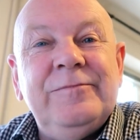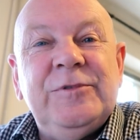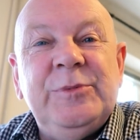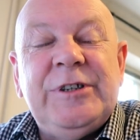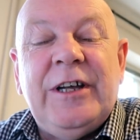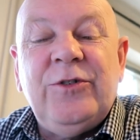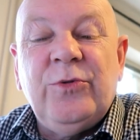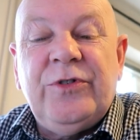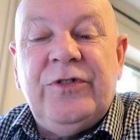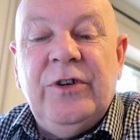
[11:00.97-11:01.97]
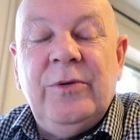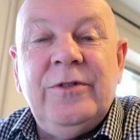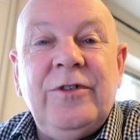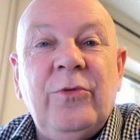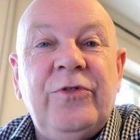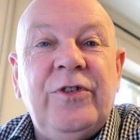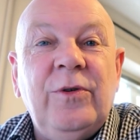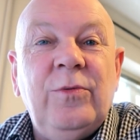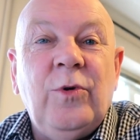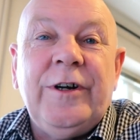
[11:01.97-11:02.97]
So we sat and talked to Sue. I told
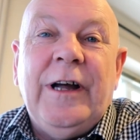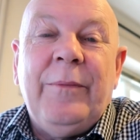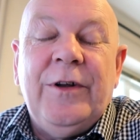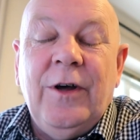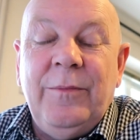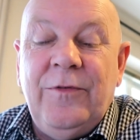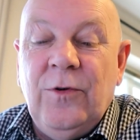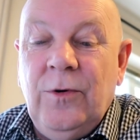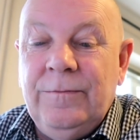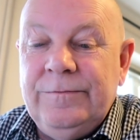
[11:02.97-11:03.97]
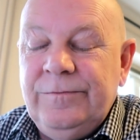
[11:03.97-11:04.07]
Sue what had happened the night before.